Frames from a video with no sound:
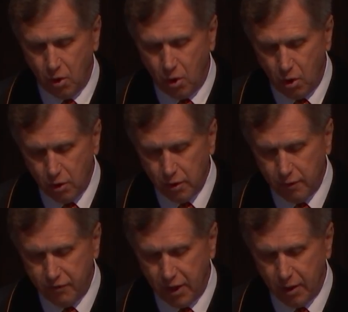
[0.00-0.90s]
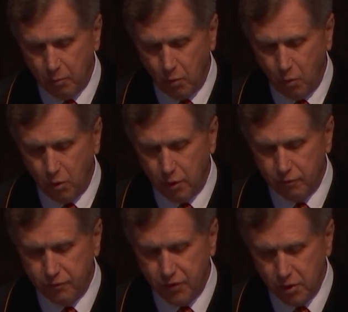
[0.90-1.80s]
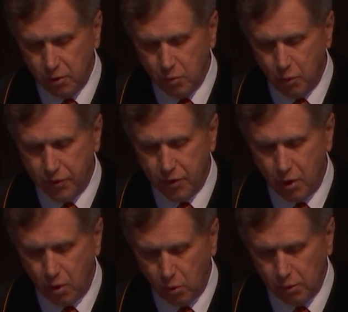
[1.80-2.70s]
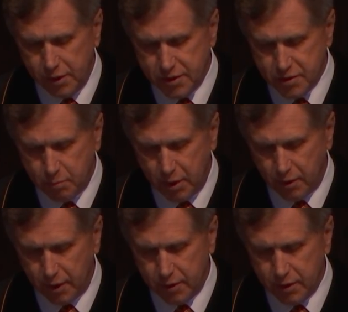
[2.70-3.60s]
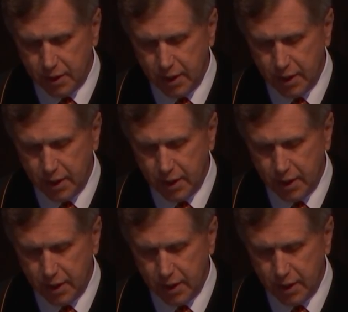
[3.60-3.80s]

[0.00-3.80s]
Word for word: All of them were filled with the Holy Spirit